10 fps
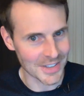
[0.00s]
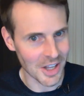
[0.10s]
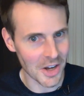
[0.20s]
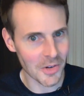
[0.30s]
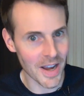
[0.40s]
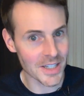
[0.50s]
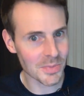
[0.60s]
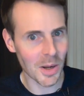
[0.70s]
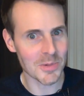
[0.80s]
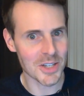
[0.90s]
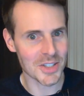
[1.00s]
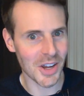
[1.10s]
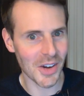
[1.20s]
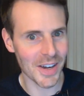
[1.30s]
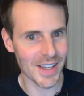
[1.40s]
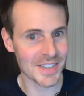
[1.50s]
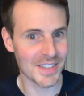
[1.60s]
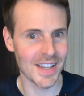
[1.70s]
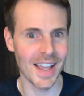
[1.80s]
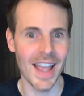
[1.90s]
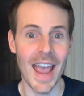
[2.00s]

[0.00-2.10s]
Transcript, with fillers: It's not a race, but I'm just curious.